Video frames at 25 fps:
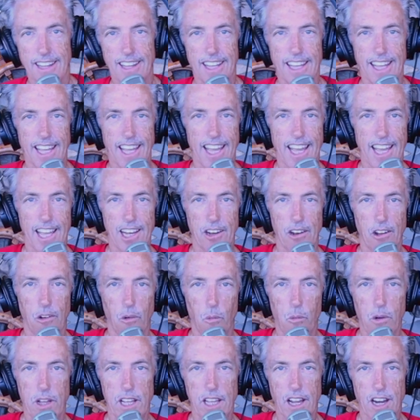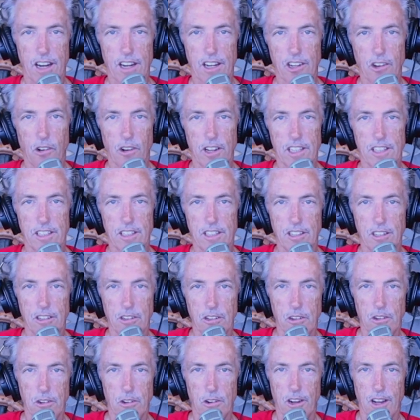and we are going
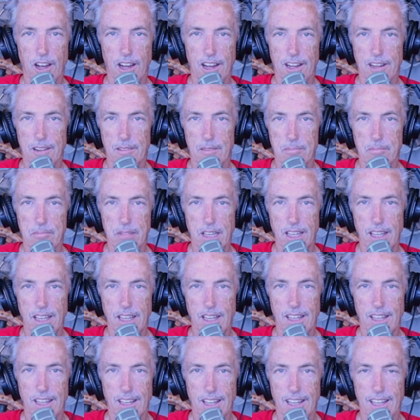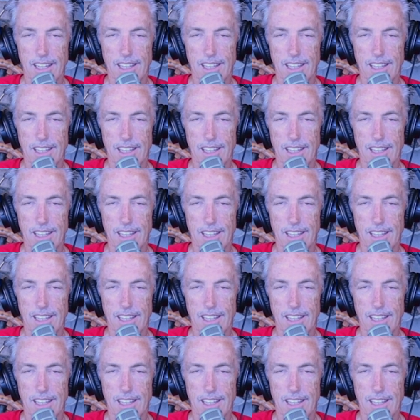to uh, be